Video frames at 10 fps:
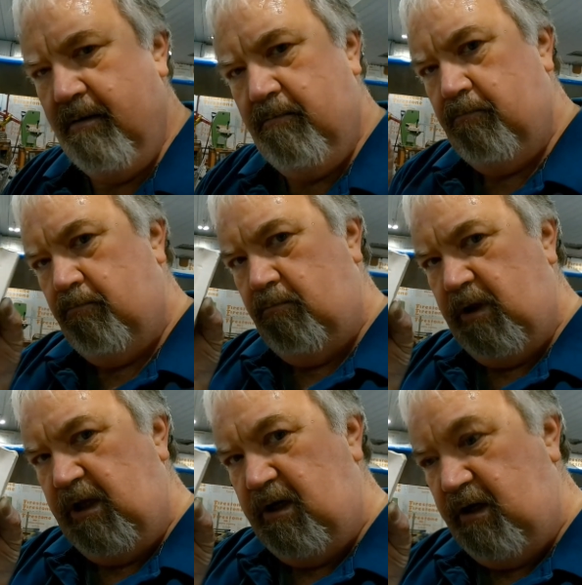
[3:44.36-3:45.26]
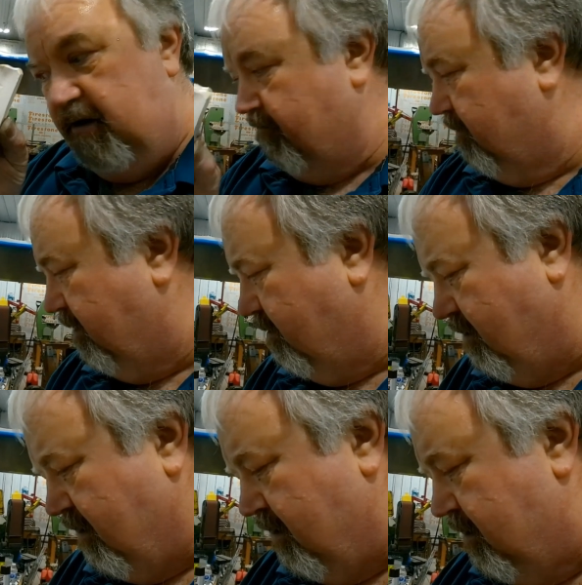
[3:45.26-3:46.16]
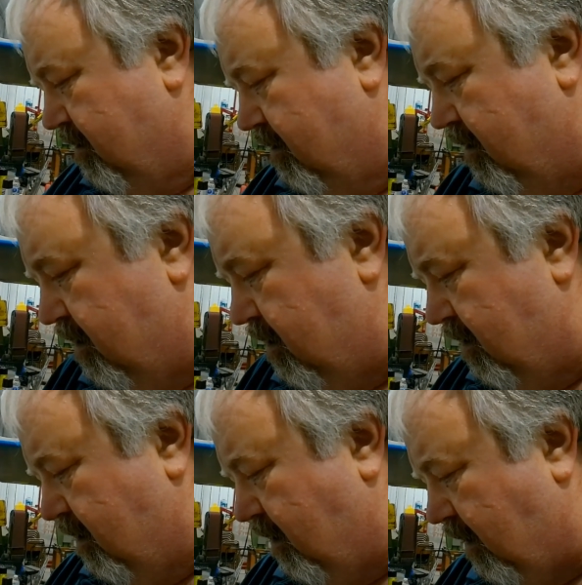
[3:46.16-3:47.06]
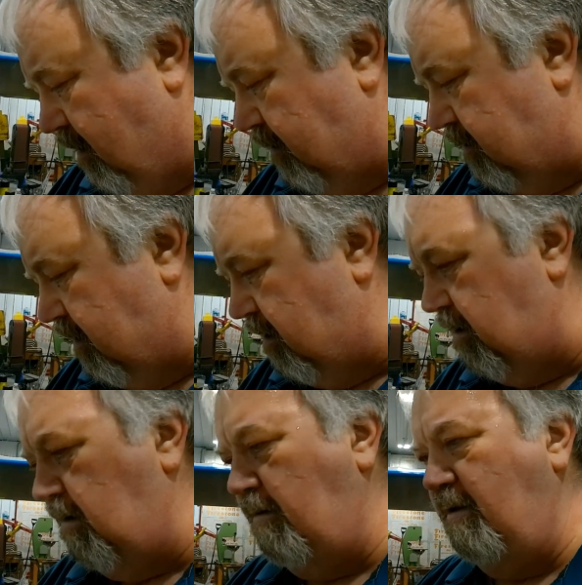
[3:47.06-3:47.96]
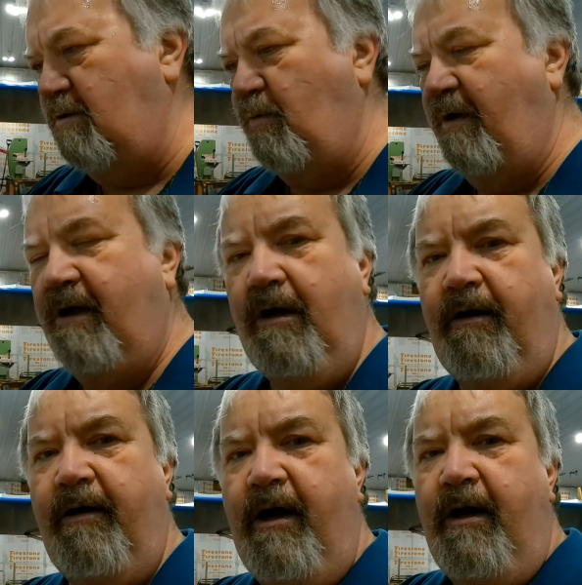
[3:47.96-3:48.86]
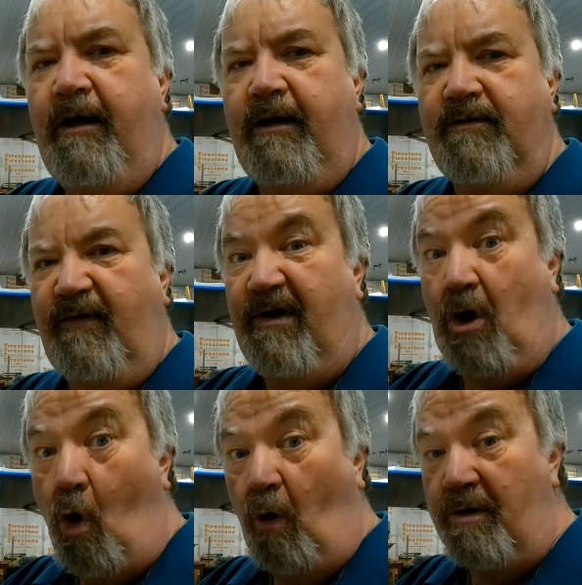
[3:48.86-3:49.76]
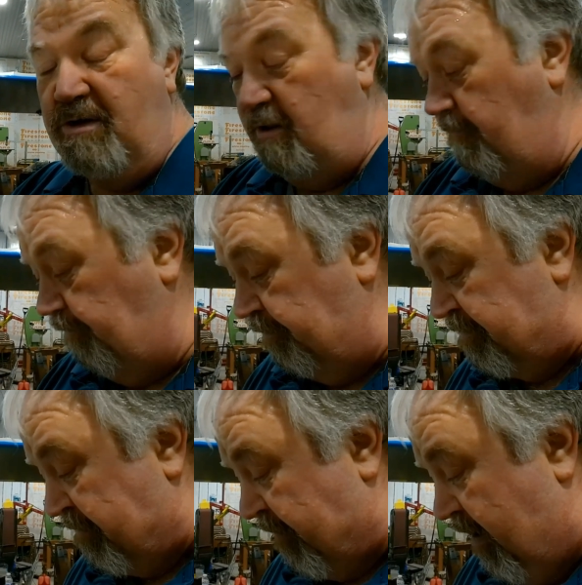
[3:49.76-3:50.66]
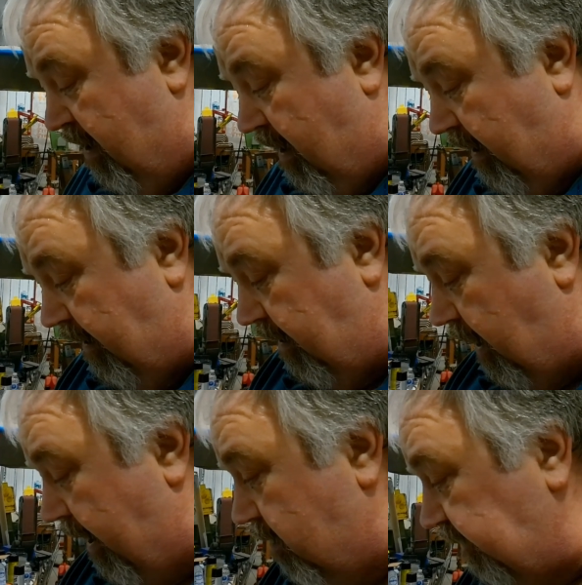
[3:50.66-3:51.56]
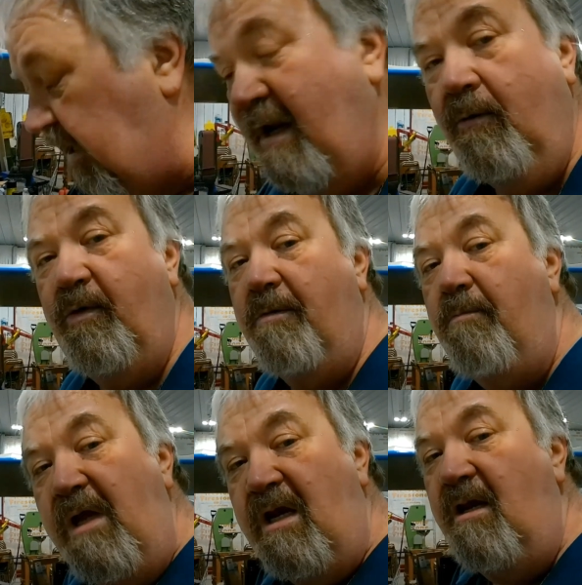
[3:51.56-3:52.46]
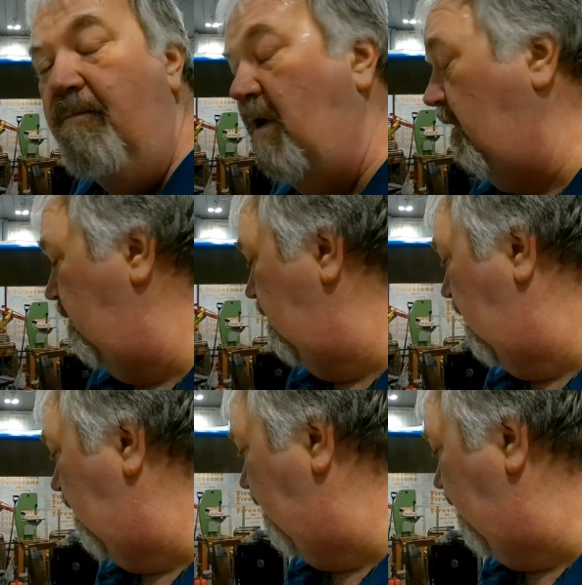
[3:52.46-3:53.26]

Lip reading: medium, and this one here is very coarse. I only hit it with the medium and